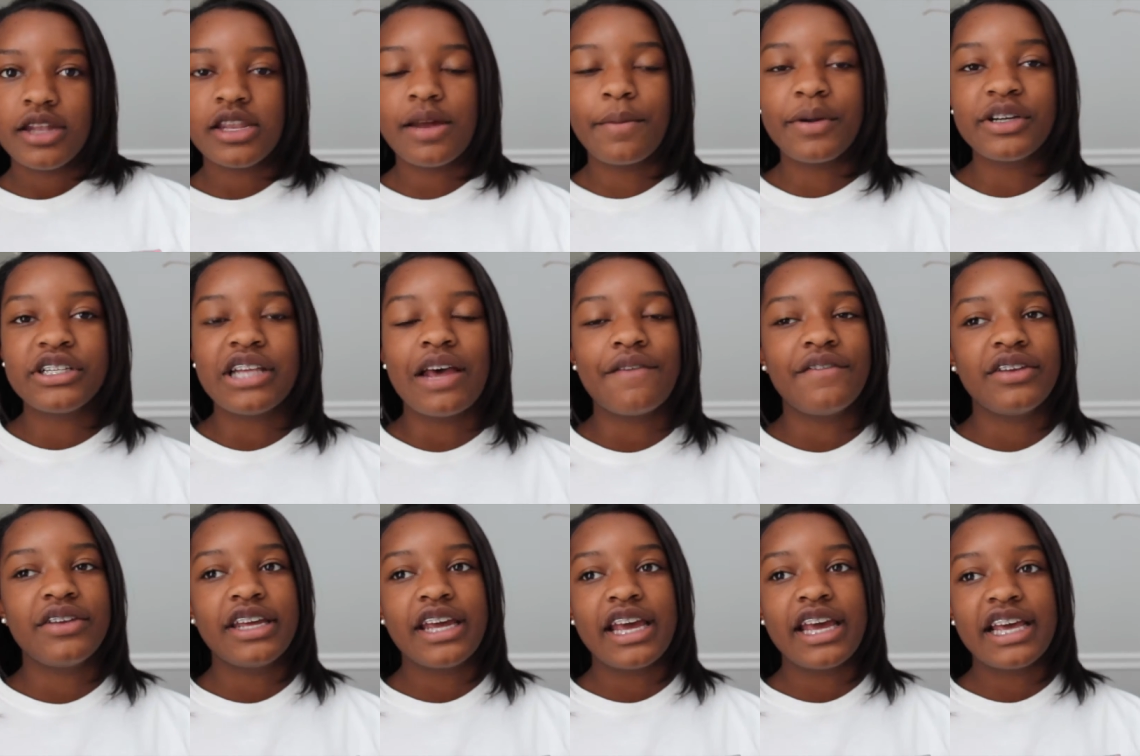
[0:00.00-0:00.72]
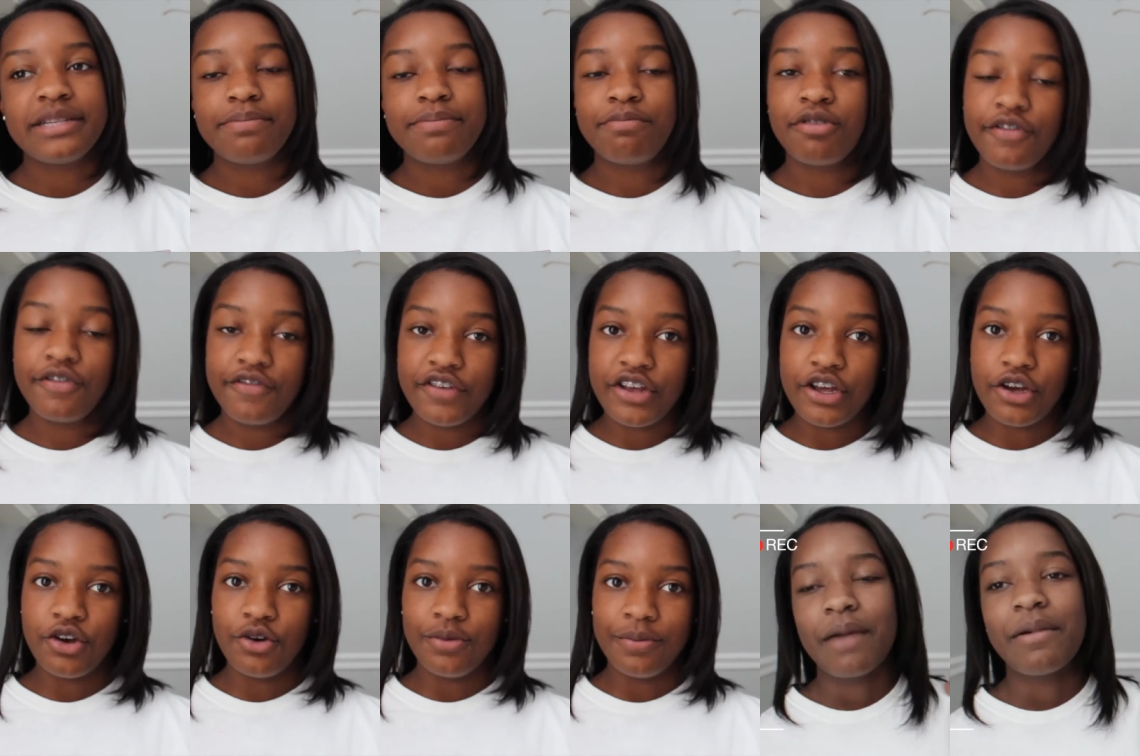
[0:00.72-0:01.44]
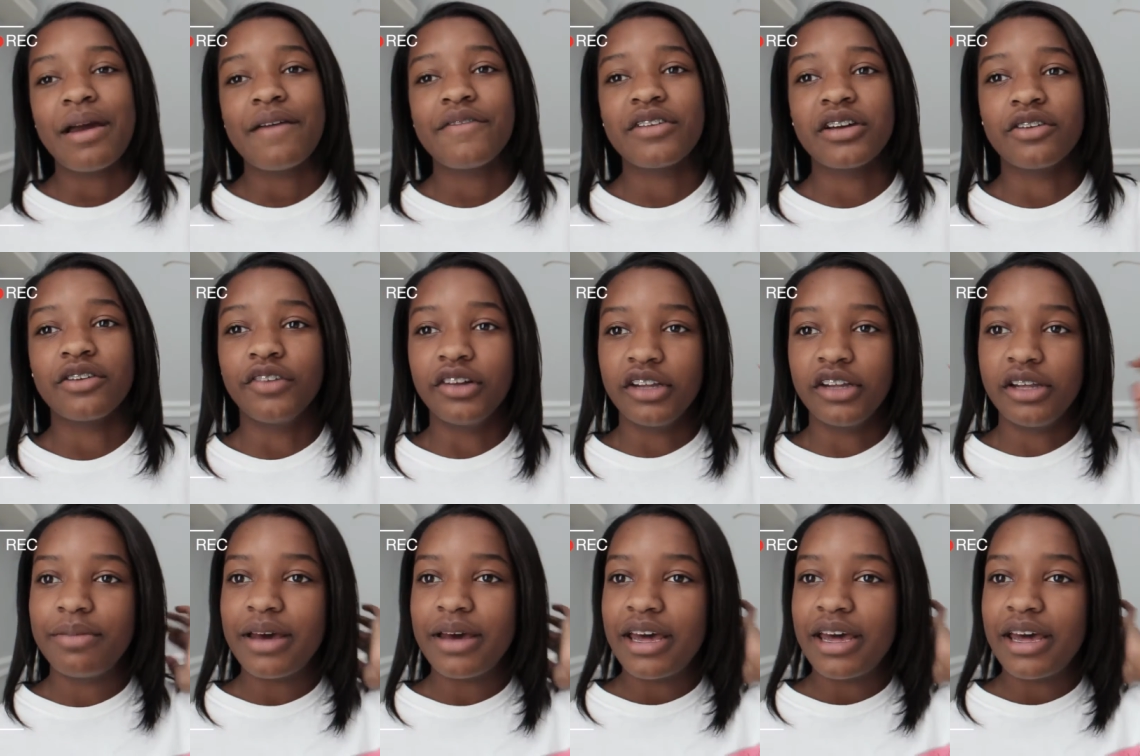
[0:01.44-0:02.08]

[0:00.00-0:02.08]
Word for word: Number 70 is perfume. I'm having a really